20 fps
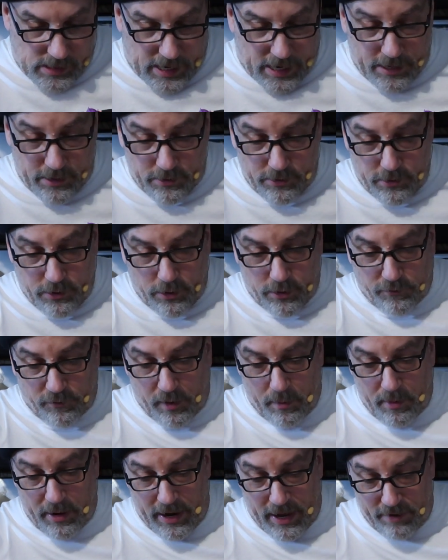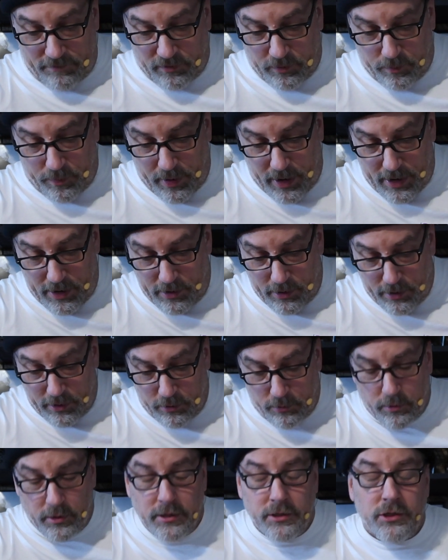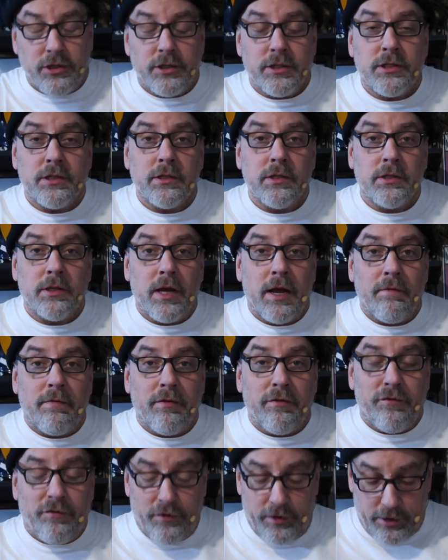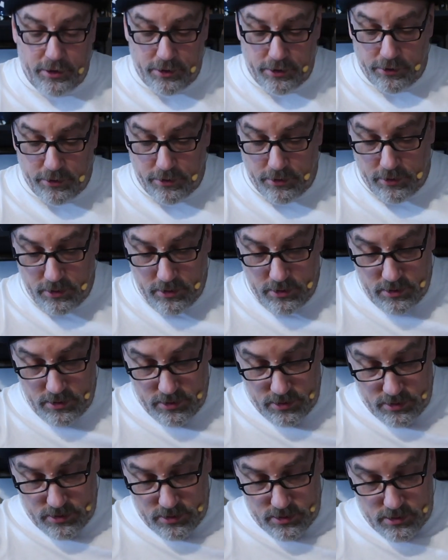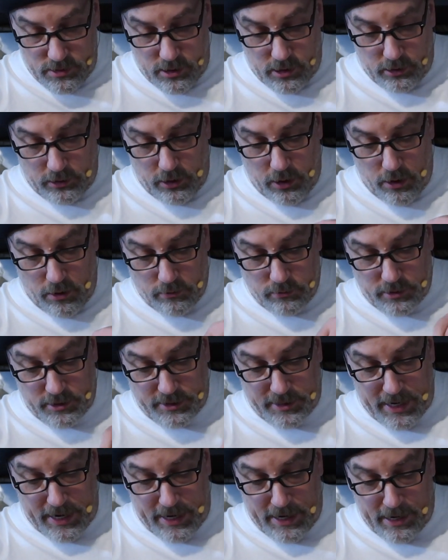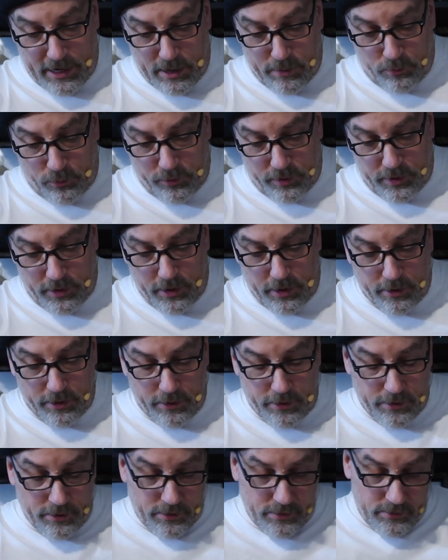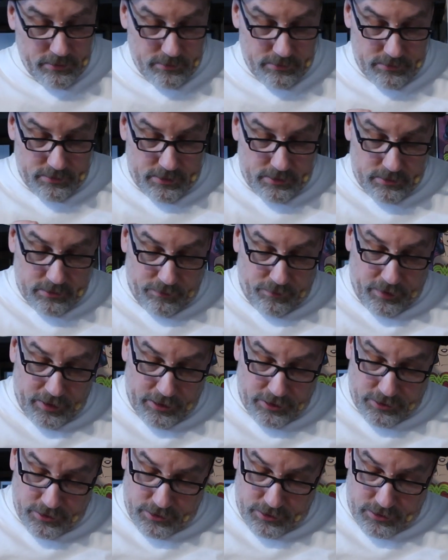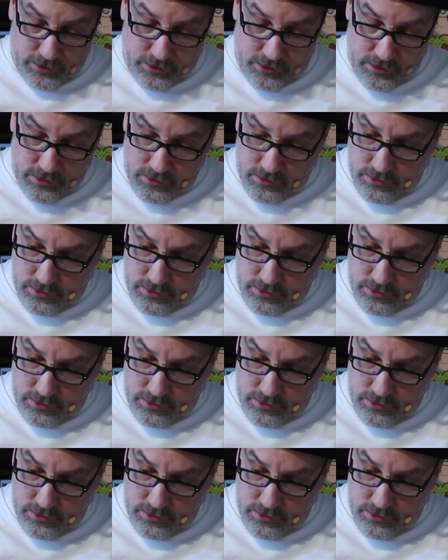I don't know if I'm going to have to buy another one just to have the figure alone standing up with the other Avengers.